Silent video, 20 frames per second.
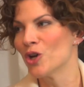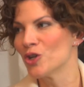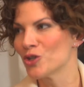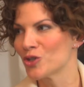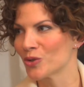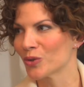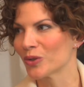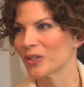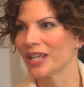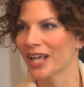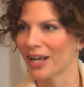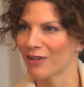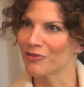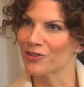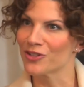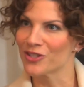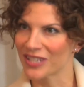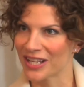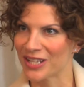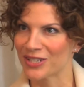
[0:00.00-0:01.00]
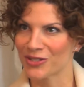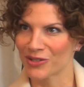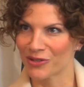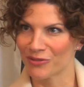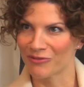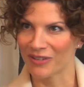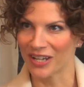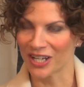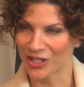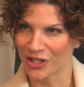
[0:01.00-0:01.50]
Sure, they have a sense of
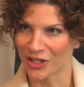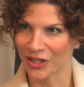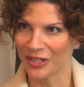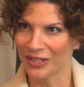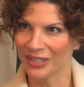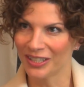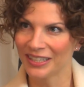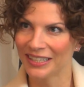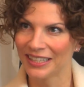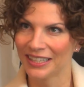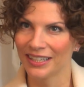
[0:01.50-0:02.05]
fashion,